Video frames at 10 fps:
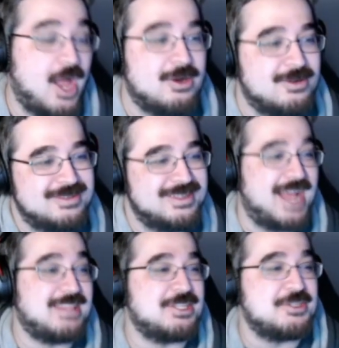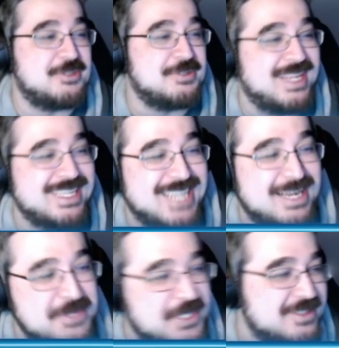I thought you were doing like a
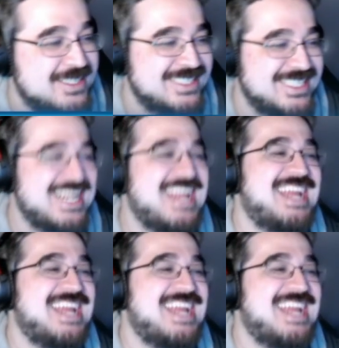timeshare thing, Jay.